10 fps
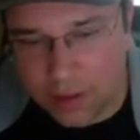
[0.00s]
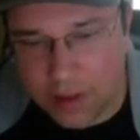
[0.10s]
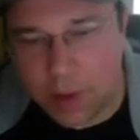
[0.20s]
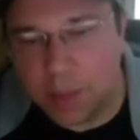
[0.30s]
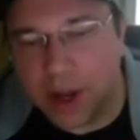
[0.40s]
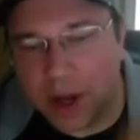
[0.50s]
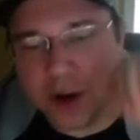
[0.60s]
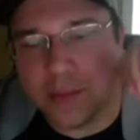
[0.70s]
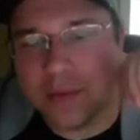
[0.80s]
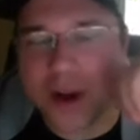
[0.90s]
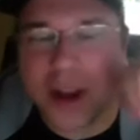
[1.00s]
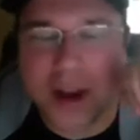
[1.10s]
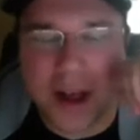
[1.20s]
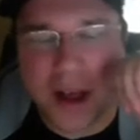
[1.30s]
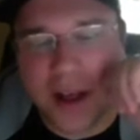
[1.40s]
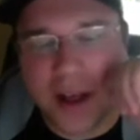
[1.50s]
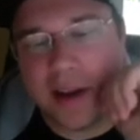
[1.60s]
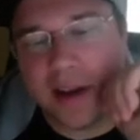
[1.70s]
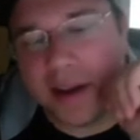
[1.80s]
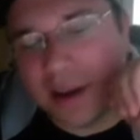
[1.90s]
Let me pick your brain on
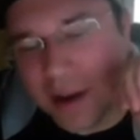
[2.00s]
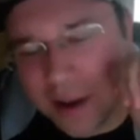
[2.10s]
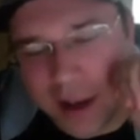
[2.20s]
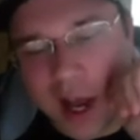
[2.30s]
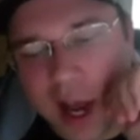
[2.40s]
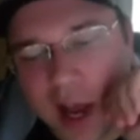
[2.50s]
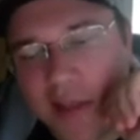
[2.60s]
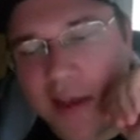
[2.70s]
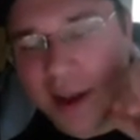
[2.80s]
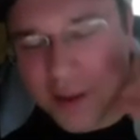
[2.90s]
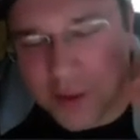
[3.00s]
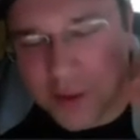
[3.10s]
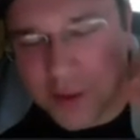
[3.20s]
a guy that has really